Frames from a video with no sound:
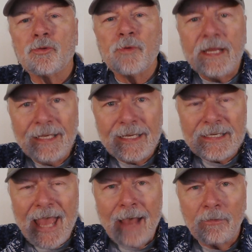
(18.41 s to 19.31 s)
reading
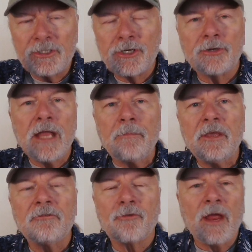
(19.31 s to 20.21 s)
tablature, not
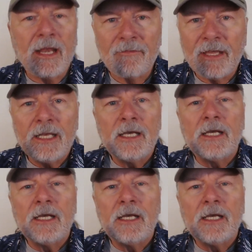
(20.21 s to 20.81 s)
be afraid of it.